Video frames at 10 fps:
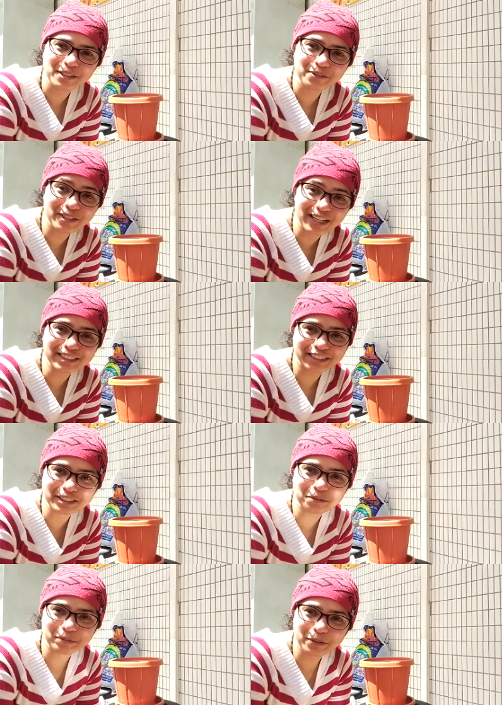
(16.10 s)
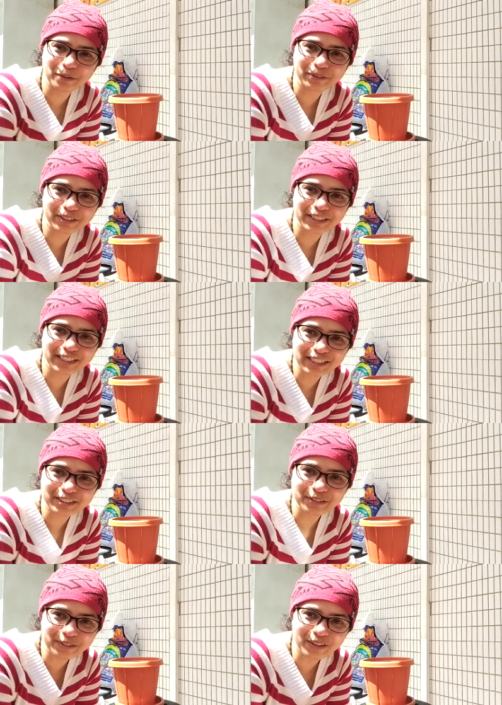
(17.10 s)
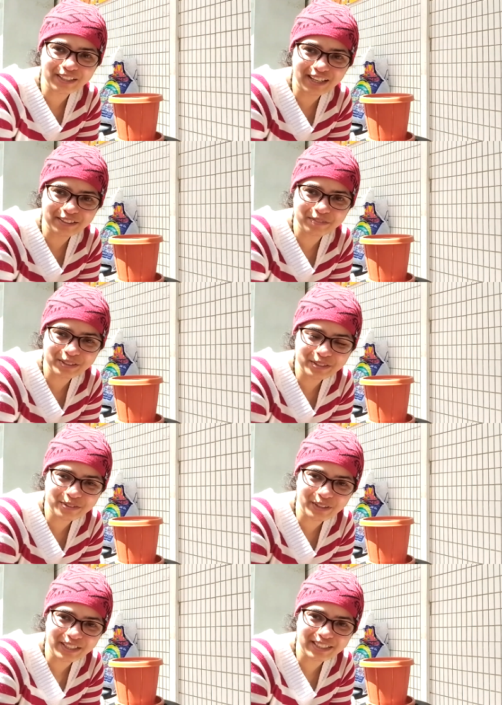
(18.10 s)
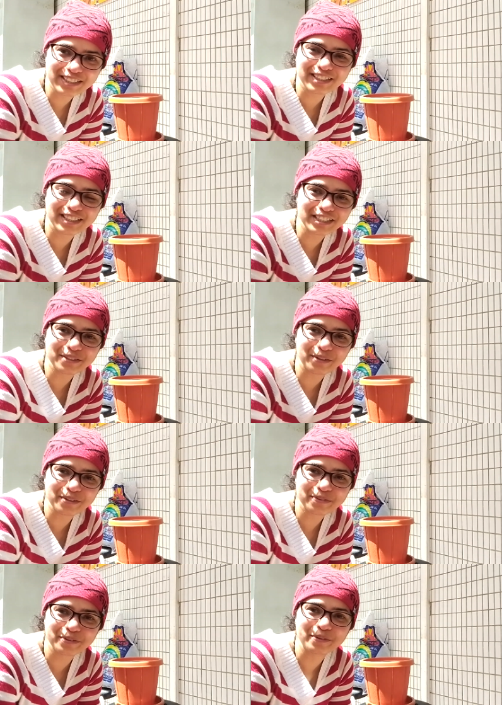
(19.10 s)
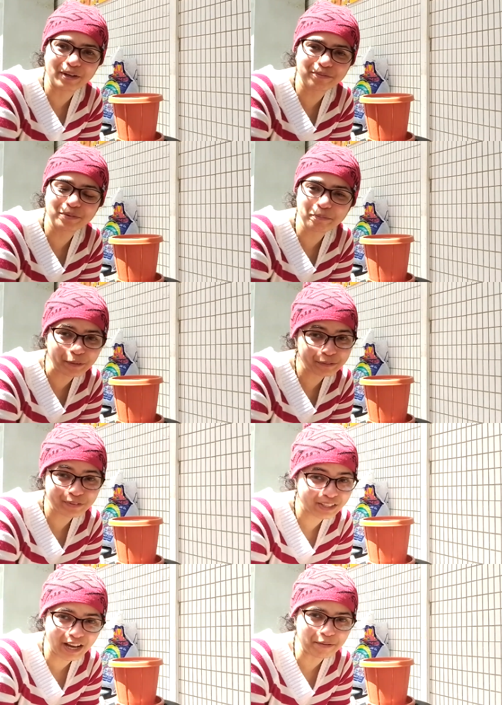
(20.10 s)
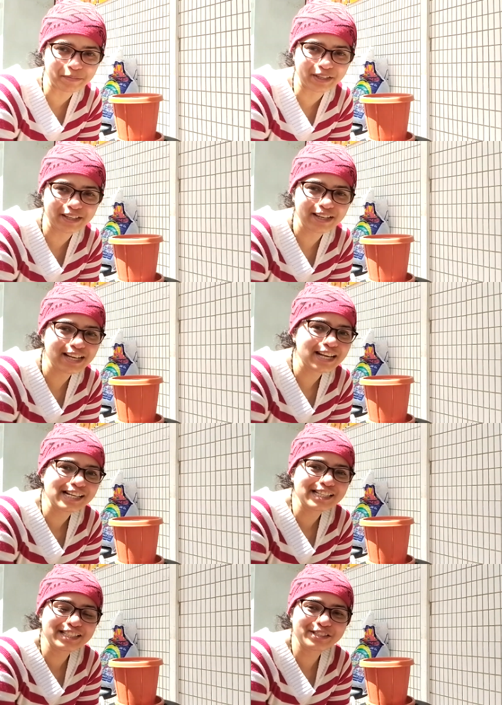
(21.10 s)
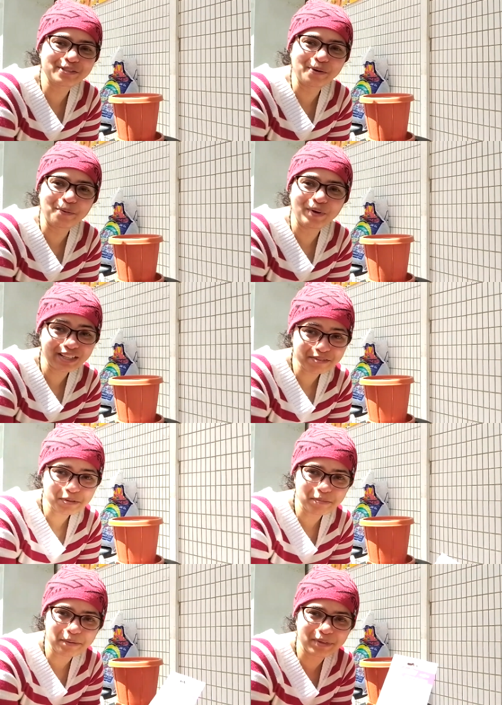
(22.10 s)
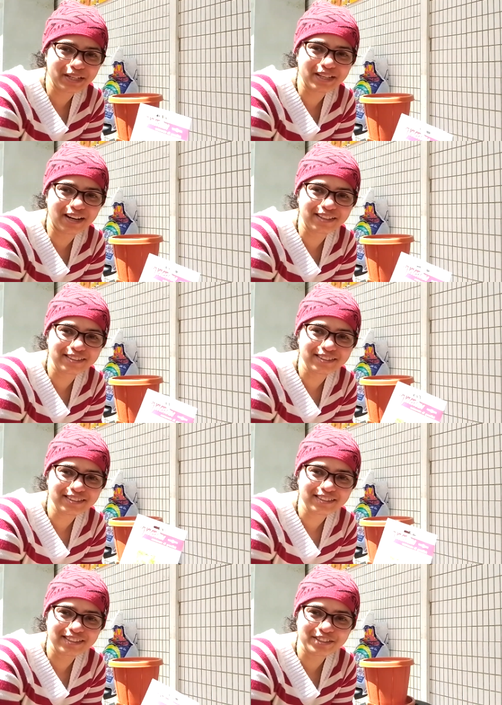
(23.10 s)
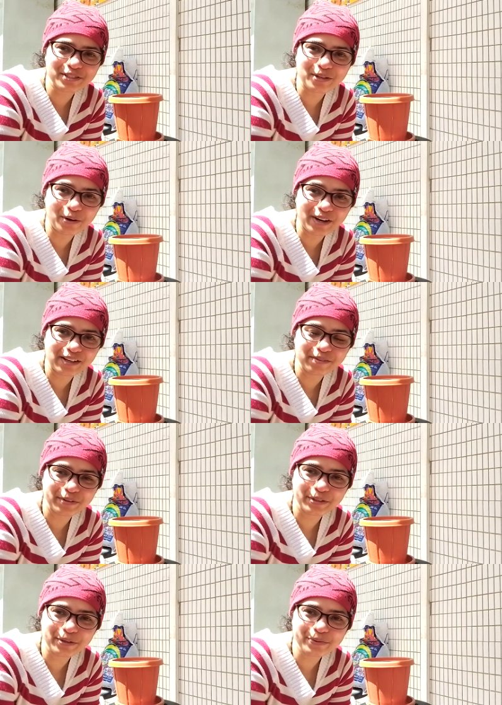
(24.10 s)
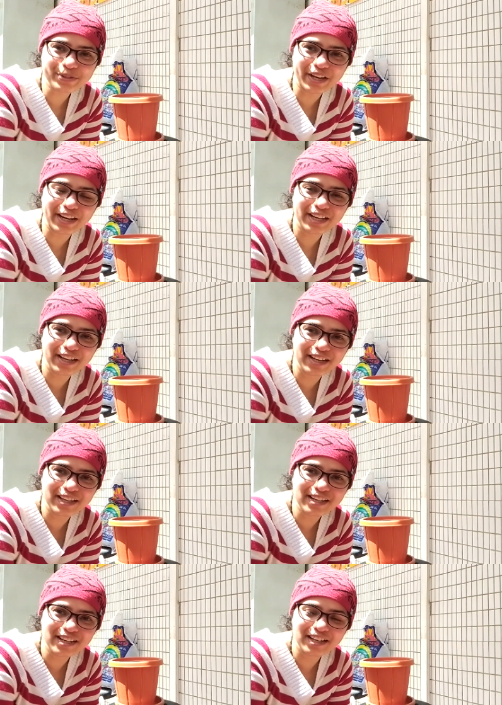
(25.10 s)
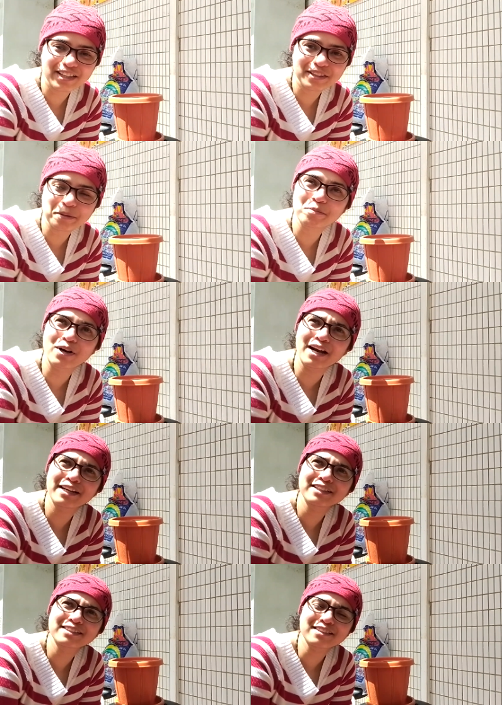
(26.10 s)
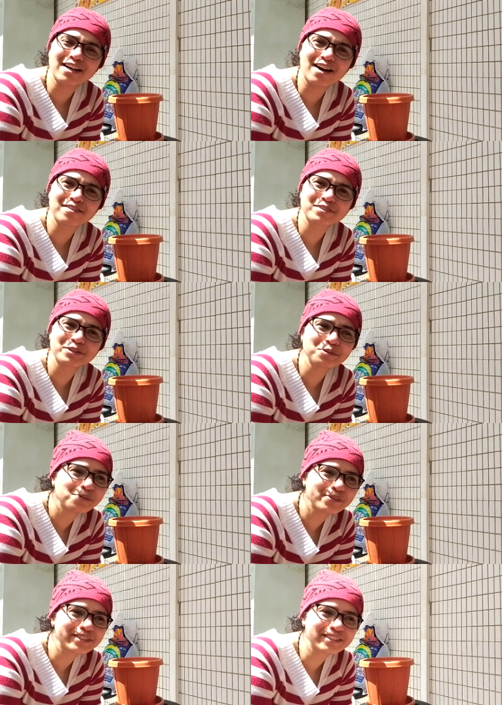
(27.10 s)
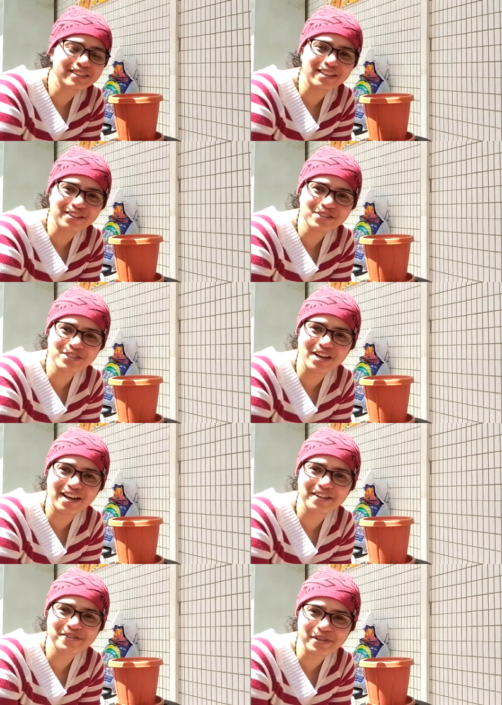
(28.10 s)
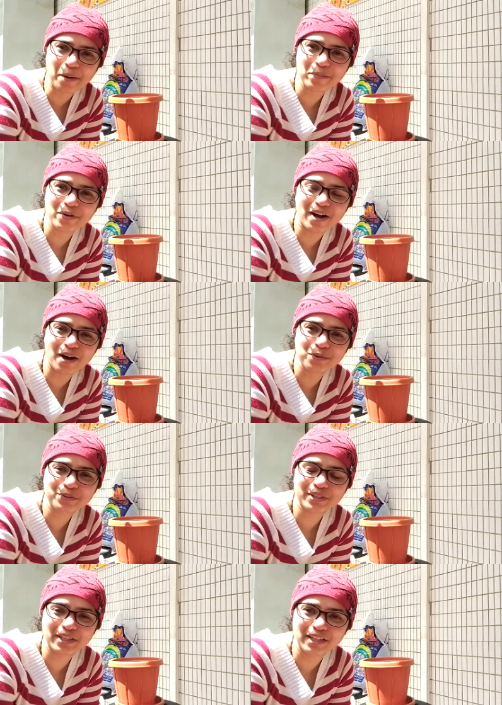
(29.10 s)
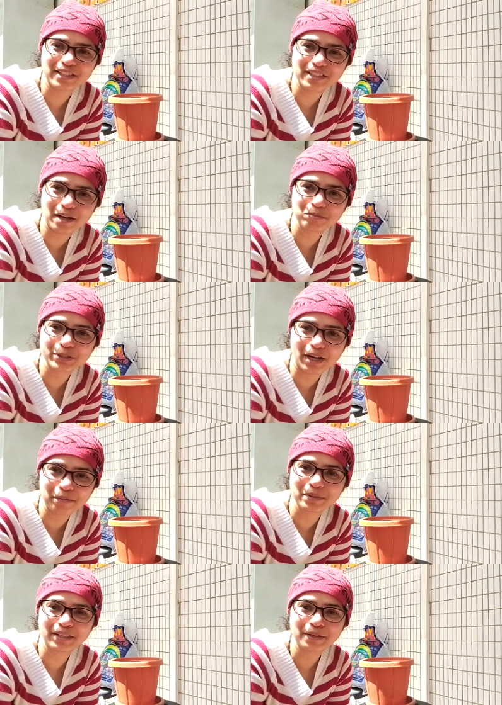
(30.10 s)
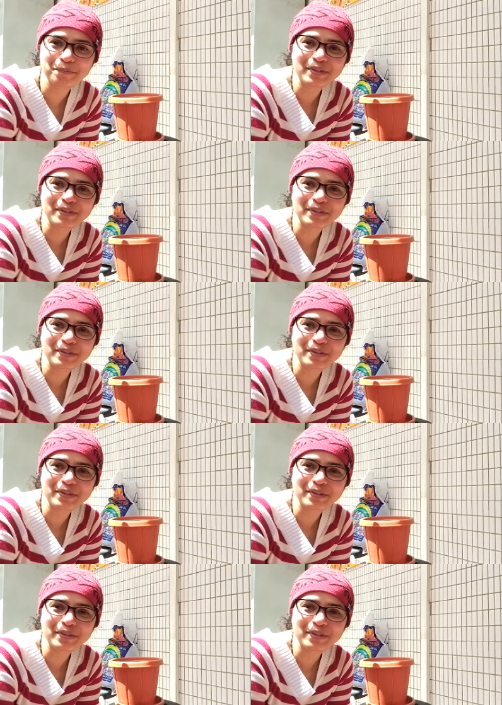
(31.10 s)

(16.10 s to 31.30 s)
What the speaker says: you guys teach me all the greetings in your language so I can greet all of you and we both feel happy. So, welcome to my mini garden. This is Laurel with you signing in the bright afternoon sunshine summer out in Abu Dhabi.